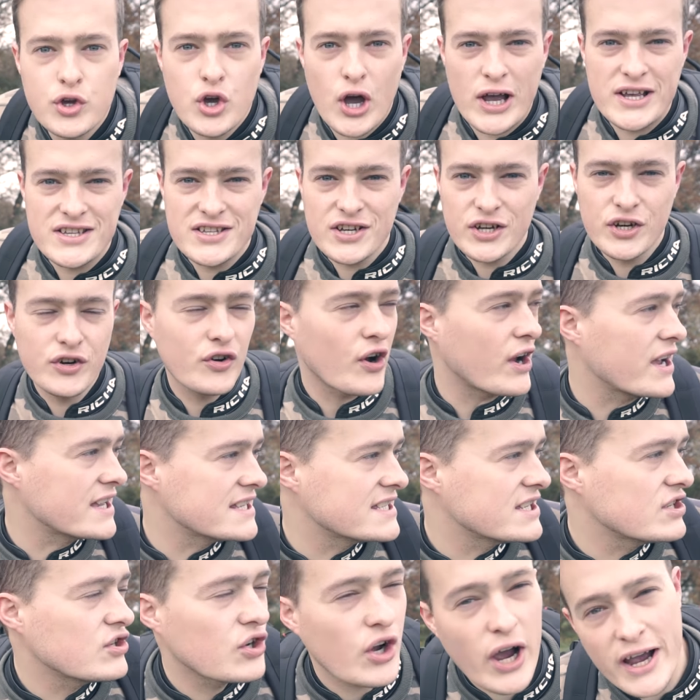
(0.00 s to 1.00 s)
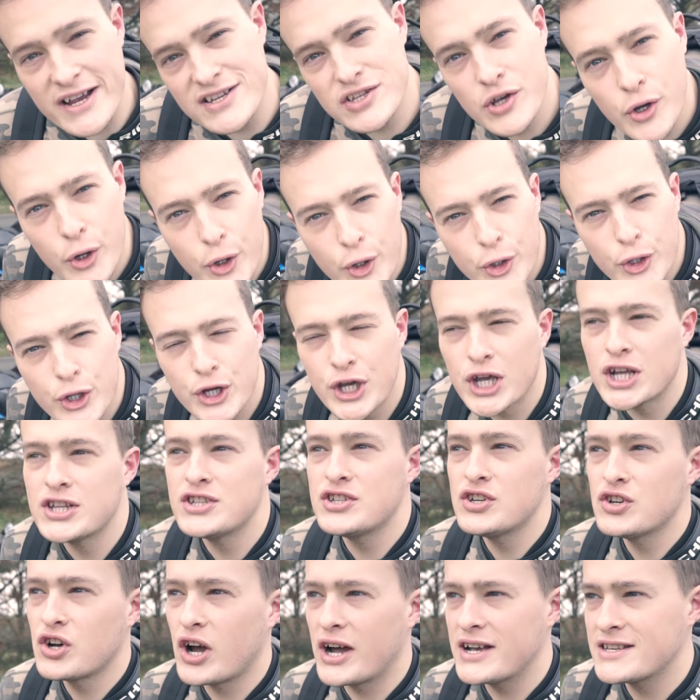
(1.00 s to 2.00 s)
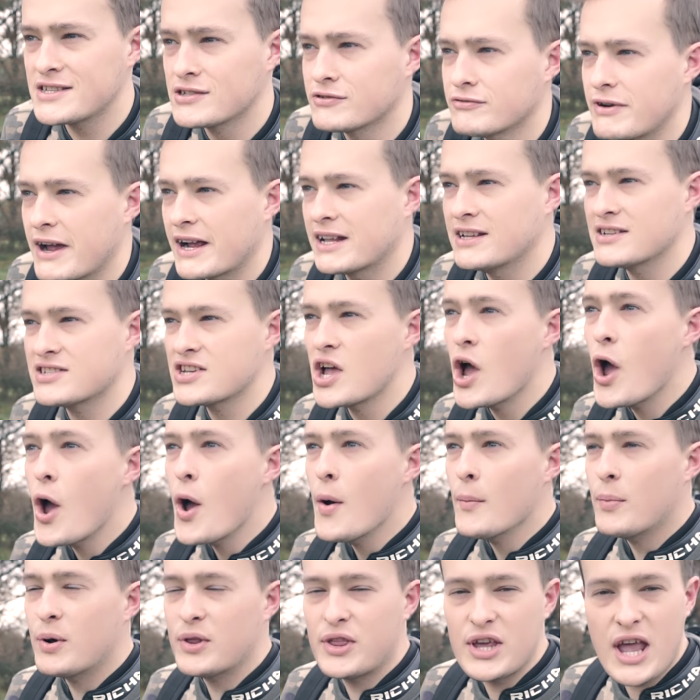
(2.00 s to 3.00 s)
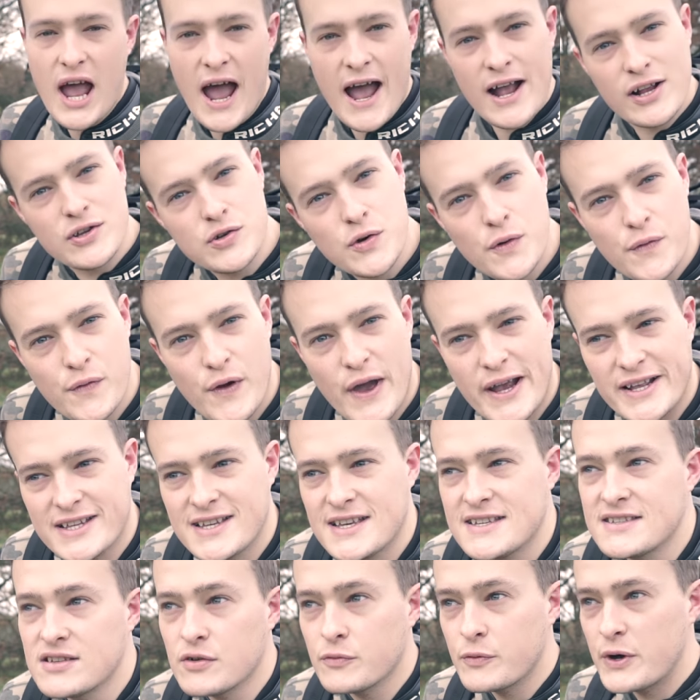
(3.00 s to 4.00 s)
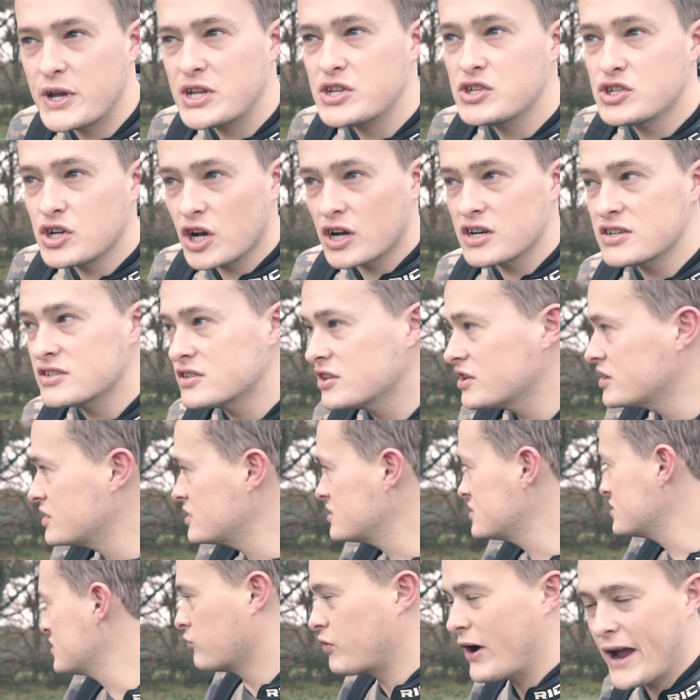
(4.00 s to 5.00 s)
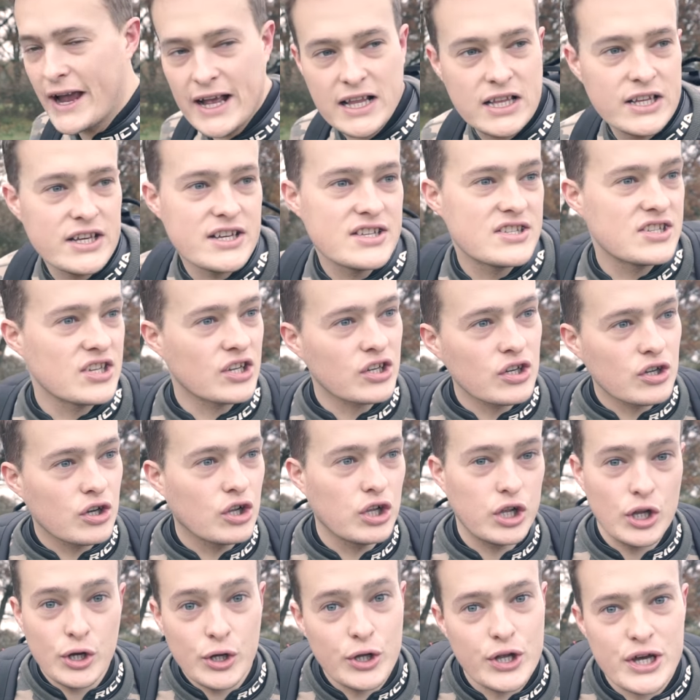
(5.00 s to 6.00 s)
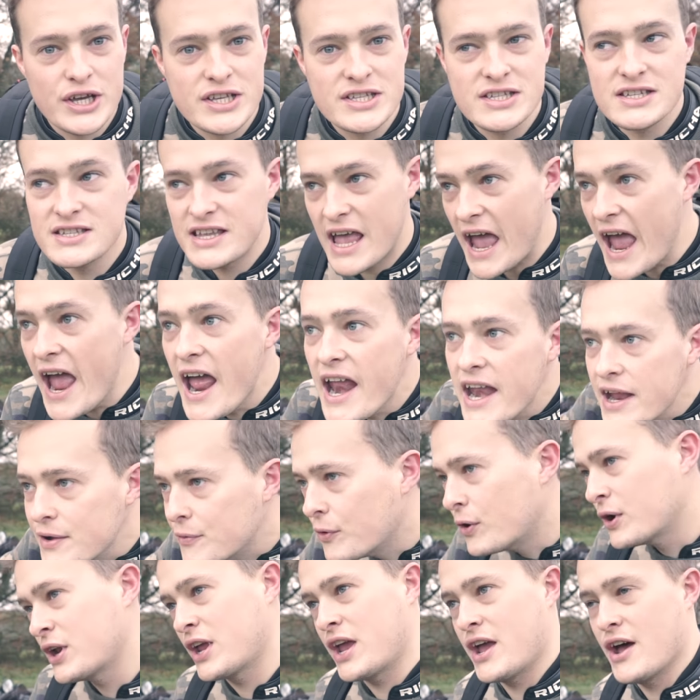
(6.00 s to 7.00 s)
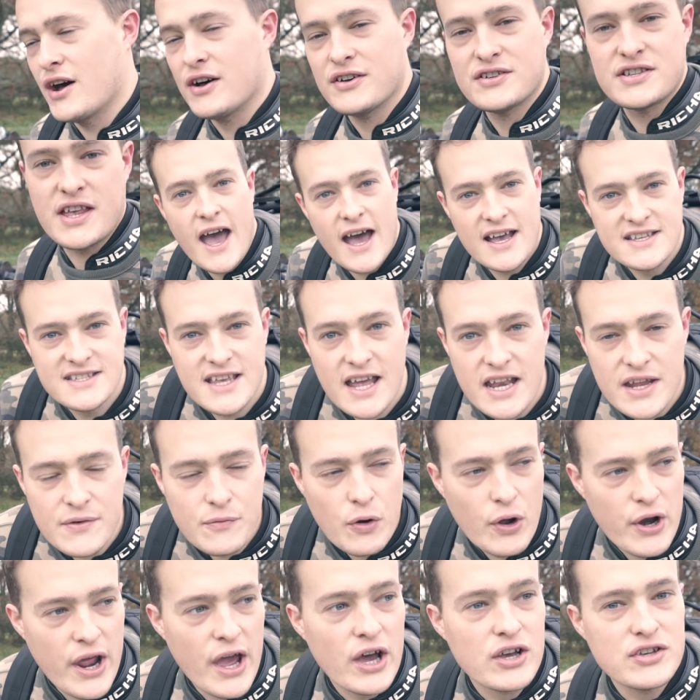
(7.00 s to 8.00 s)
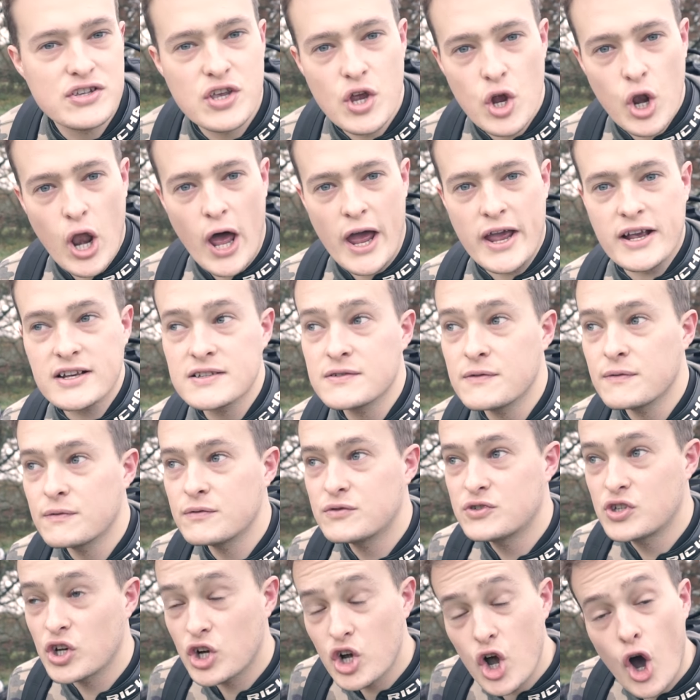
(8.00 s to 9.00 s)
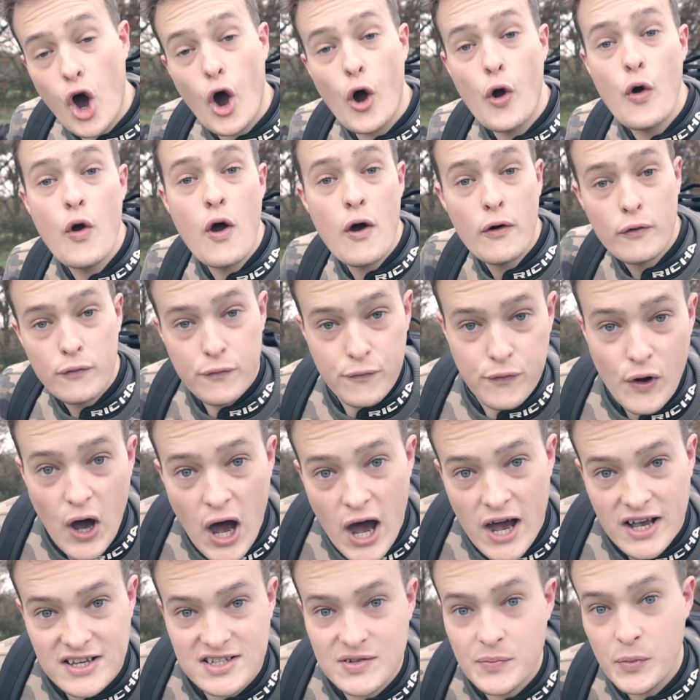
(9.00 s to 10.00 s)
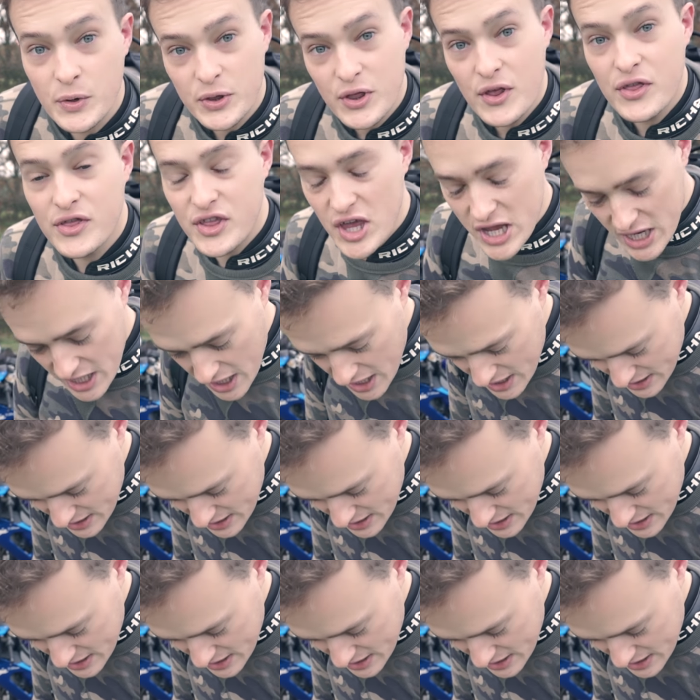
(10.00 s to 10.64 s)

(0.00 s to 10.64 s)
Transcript: you guys are crazy, you guys are hooligans, you guys are reckless. But the actual fact is that we're just as reckless and clueless as anyone else, as anyone else who likes to go fast. But the thing